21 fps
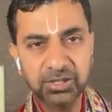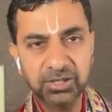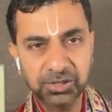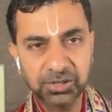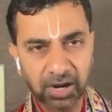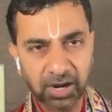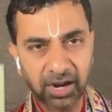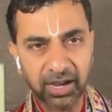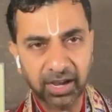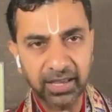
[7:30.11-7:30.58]

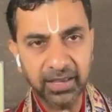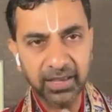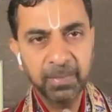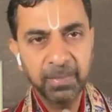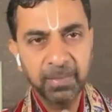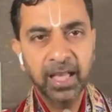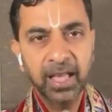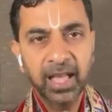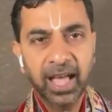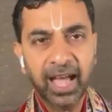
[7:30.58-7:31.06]
joy.
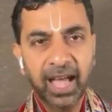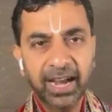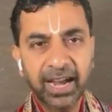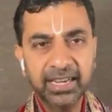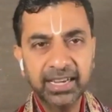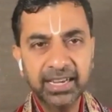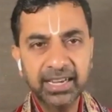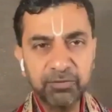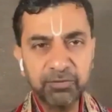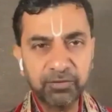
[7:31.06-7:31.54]

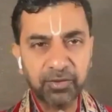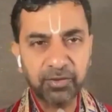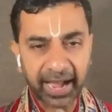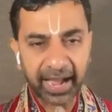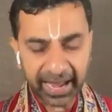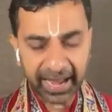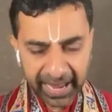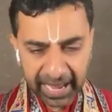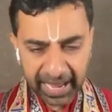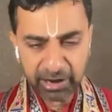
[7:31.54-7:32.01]
And if
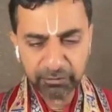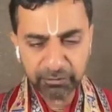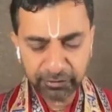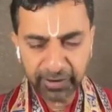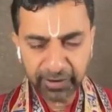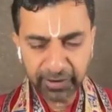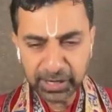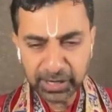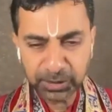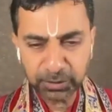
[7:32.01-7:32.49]
I have
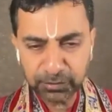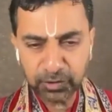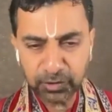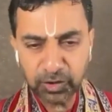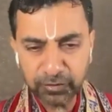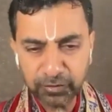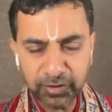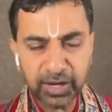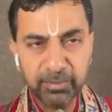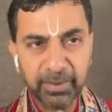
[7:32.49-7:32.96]
failed to
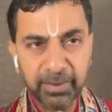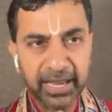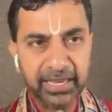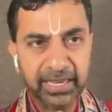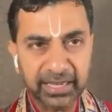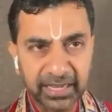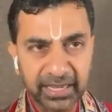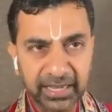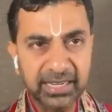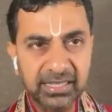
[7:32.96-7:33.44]
fulfill
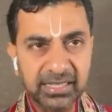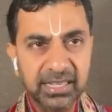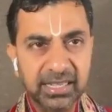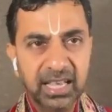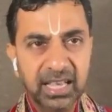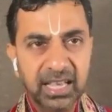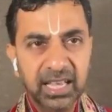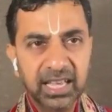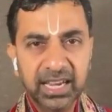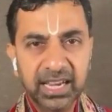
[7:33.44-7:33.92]
my needs,
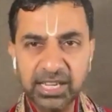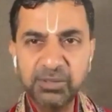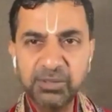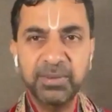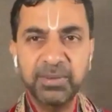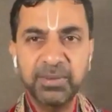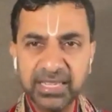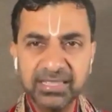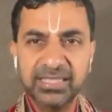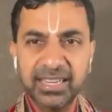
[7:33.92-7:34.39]
it
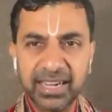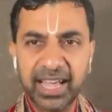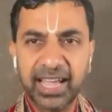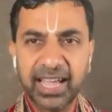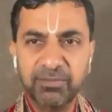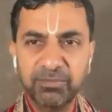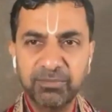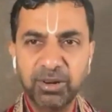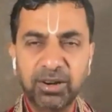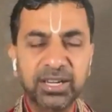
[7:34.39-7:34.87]
means that
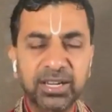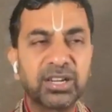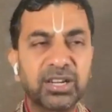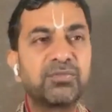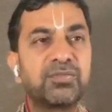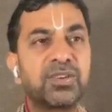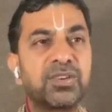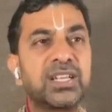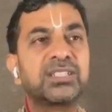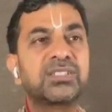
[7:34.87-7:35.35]
I have not
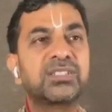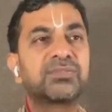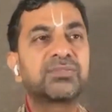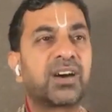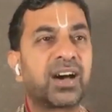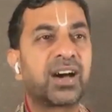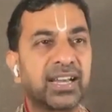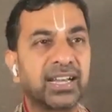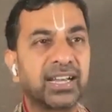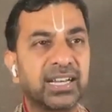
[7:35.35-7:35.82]
influenced
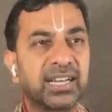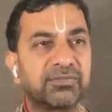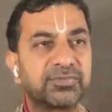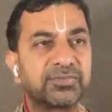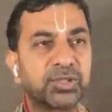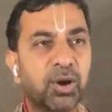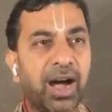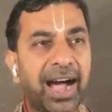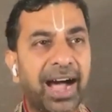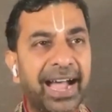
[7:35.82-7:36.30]
far enough.
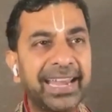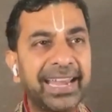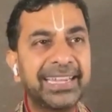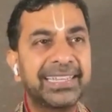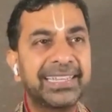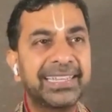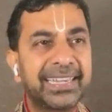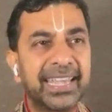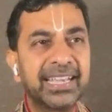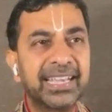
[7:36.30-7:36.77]
So
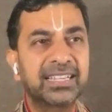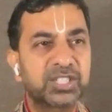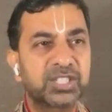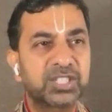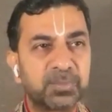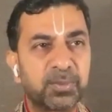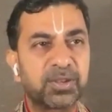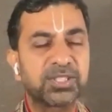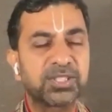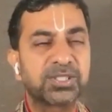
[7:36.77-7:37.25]
I take
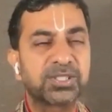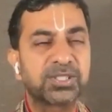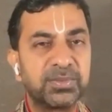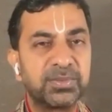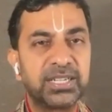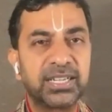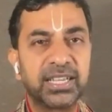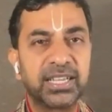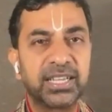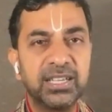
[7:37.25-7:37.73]

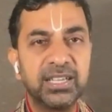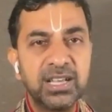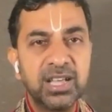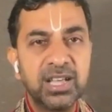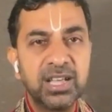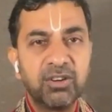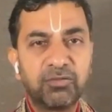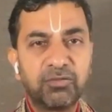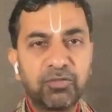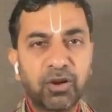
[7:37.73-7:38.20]
responsibility
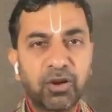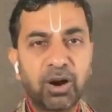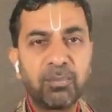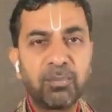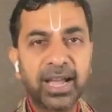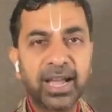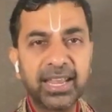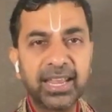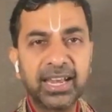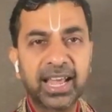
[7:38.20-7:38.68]
for
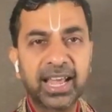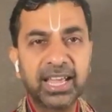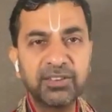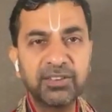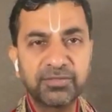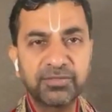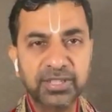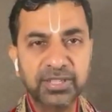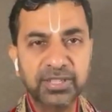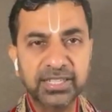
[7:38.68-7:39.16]
my
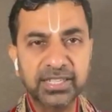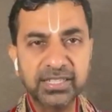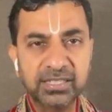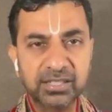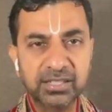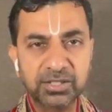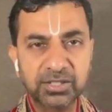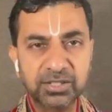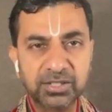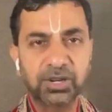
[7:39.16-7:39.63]
life, which
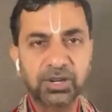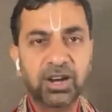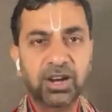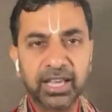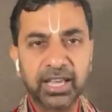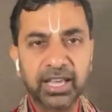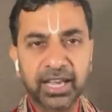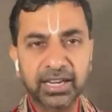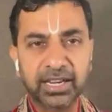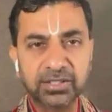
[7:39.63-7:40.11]
is joy
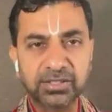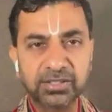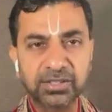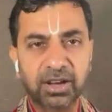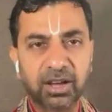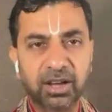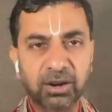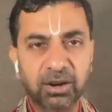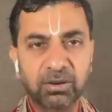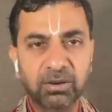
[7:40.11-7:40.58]
and
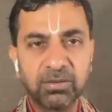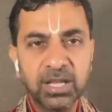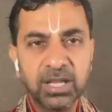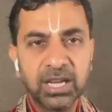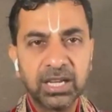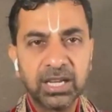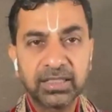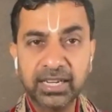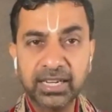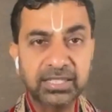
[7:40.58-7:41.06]
sorrow.
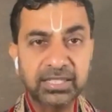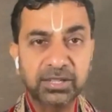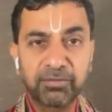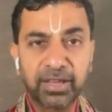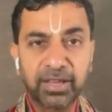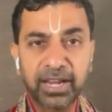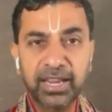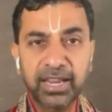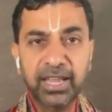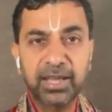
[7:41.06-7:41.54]
That's a
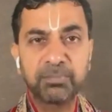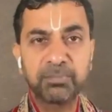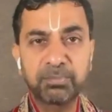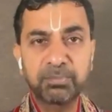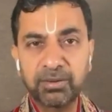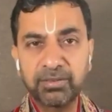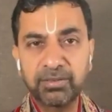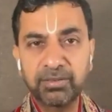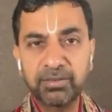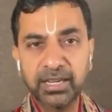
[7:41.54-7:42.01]
very
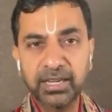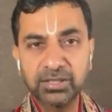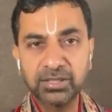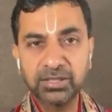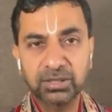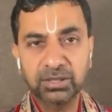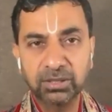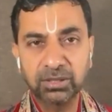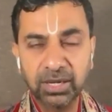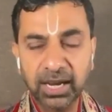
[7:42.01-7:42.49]
empowering
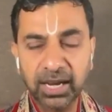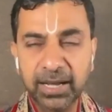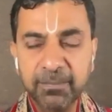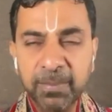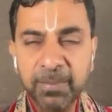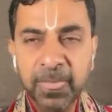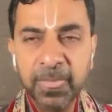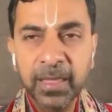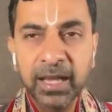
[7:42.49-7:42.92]
sloka.